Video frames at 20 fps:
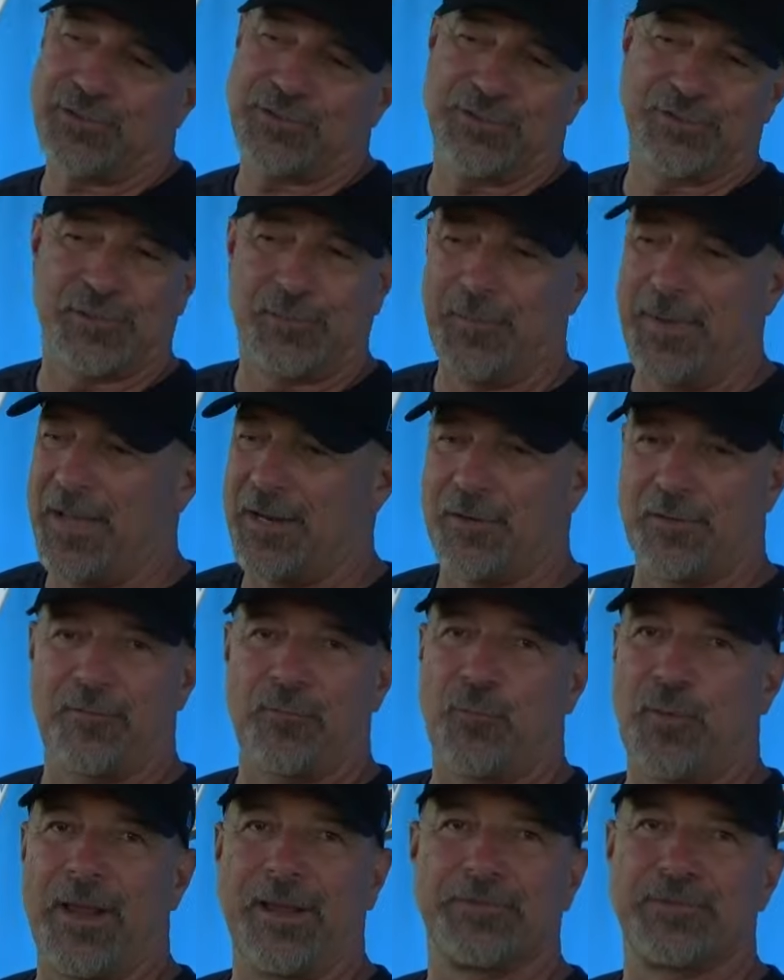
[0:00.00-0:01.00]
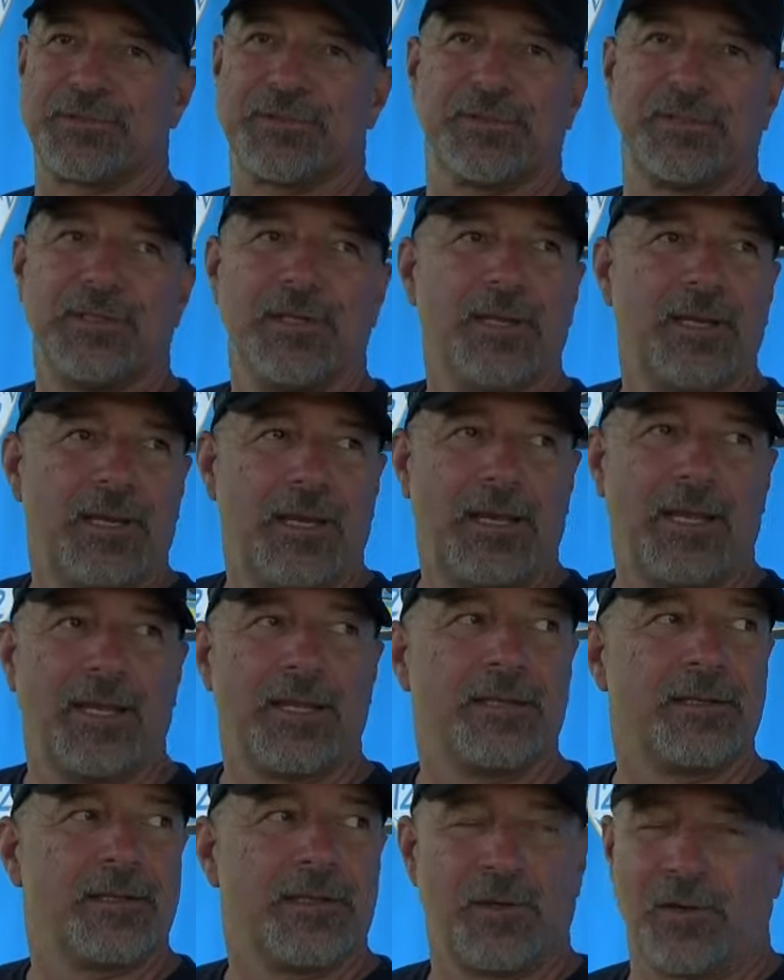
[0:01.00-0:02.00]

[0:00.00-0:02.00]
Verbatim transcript: Now it's just a matter of reps, and,